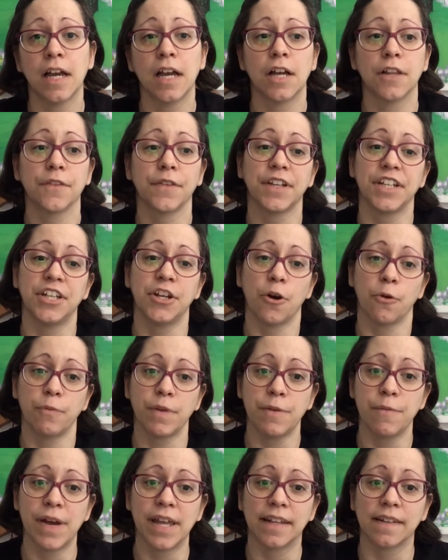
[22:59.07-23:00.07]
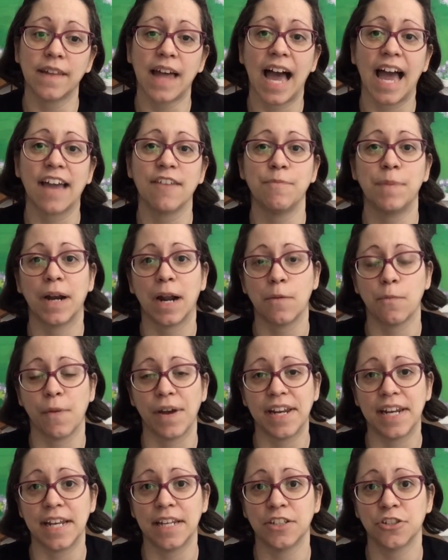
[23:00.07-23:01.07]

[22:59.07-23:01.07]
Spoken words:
we went live, but I'm waiting